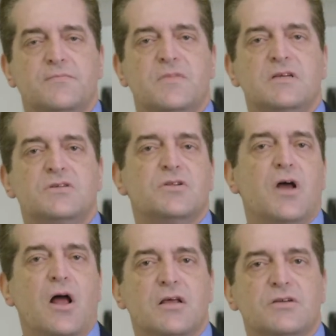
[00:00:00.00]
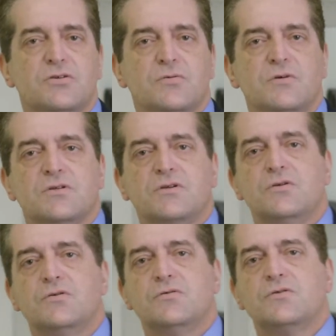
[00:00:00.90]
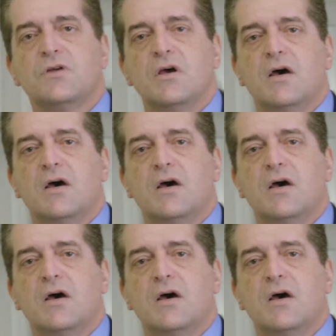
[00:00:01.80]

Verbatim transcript: this knowledge was used